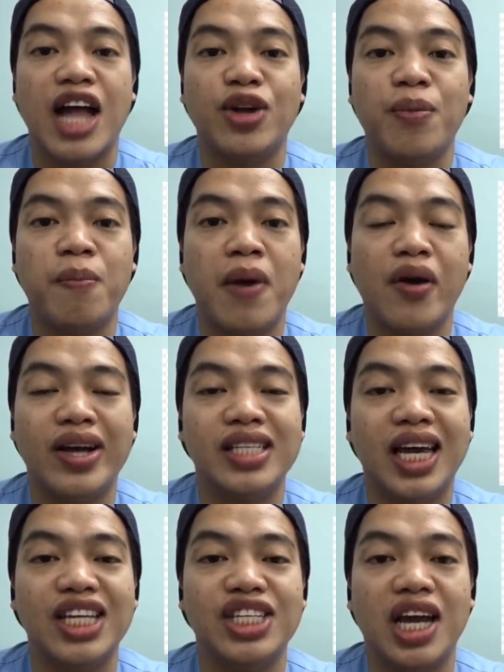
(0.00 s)
At kung bago ka
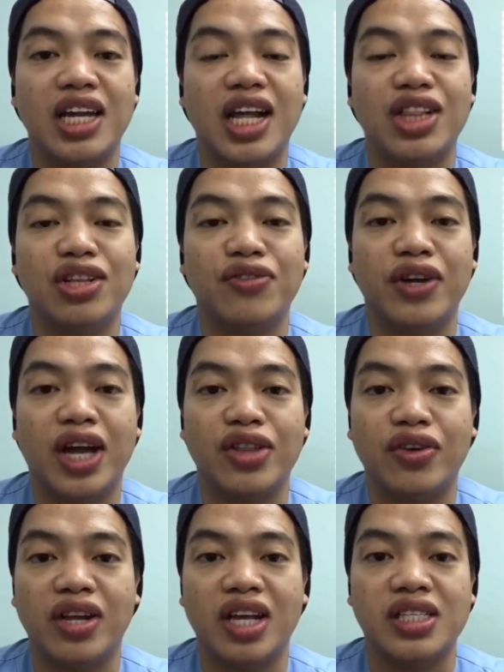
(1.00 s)
sa aking channel, don't forget
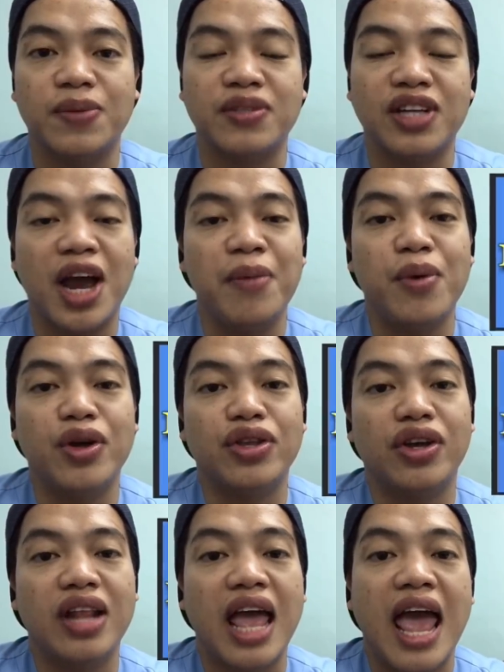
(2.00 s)
to click subscribe
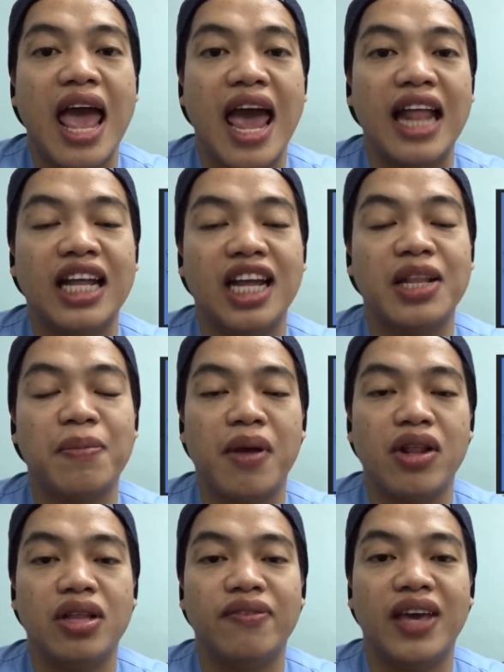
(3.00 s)
button and click the
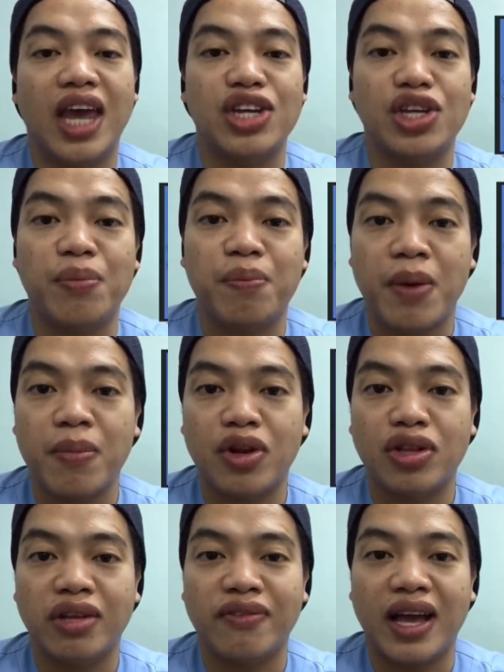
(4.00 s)
bell notification para
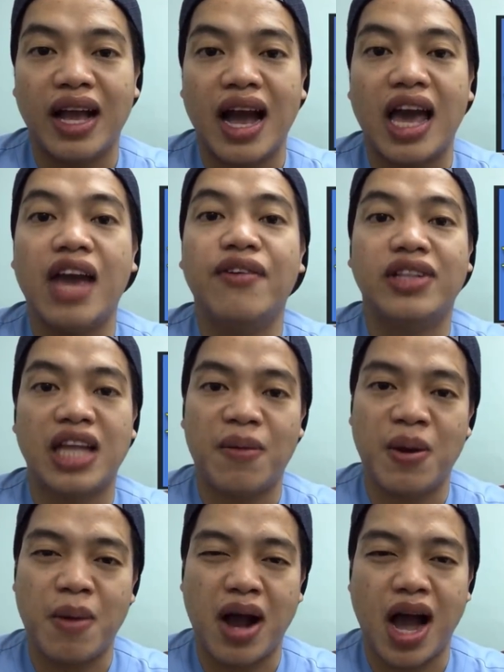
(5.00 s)
ma-notify ka every
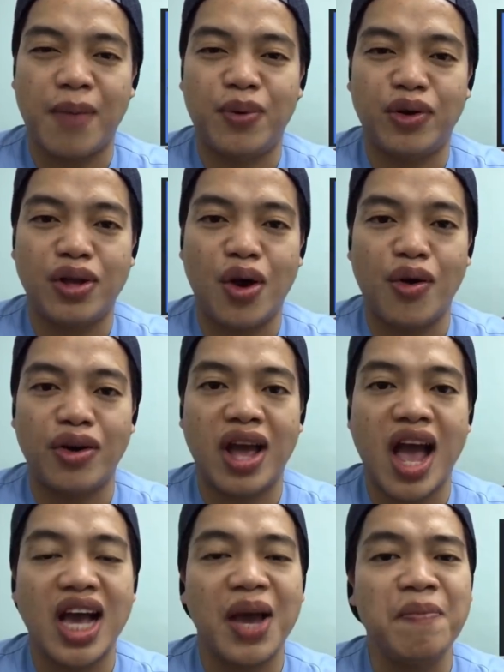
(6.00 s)
time na mag-upload ako ng
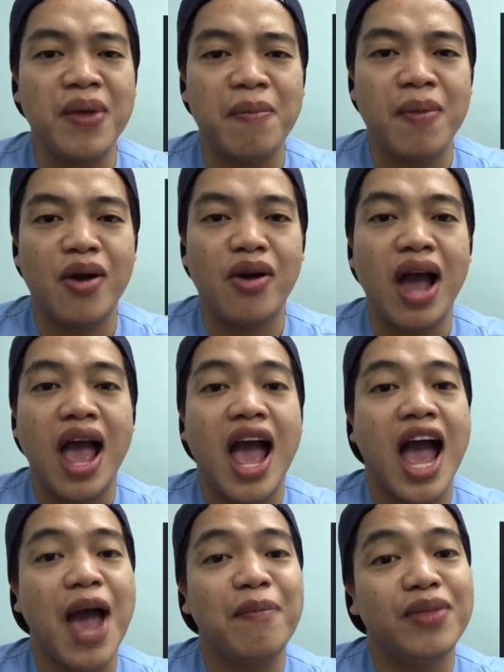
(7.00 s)
aking panibagong
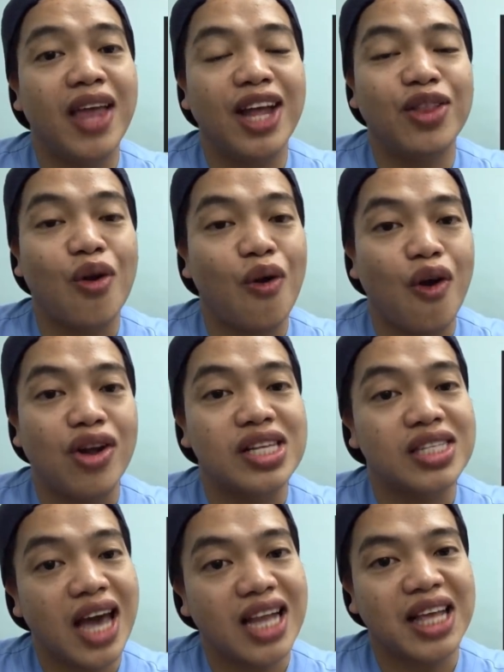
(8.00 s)
update tungkol
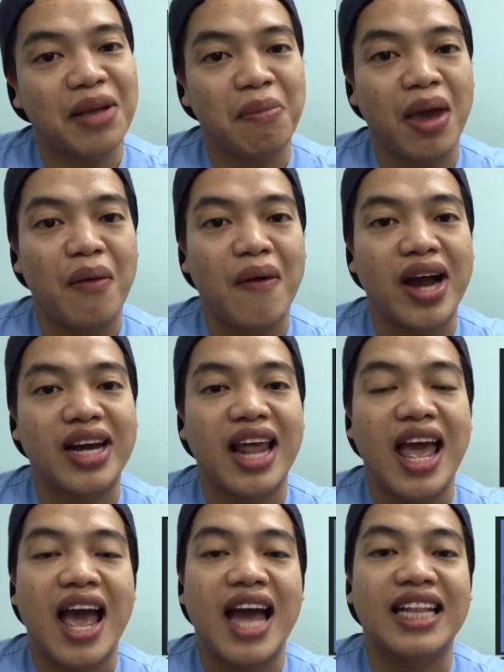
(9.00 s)
sa ating MAYWARD.
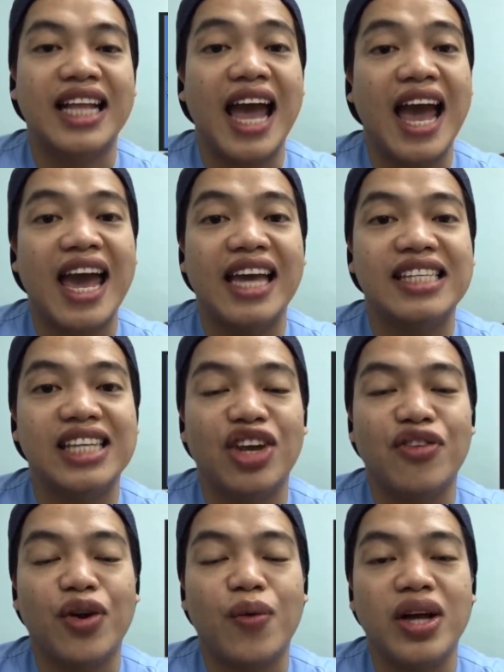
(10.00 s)
Guys, thank
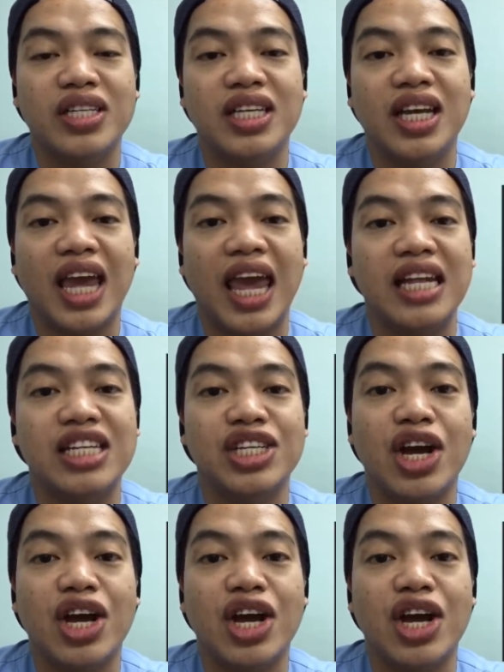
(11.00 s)
you for watching and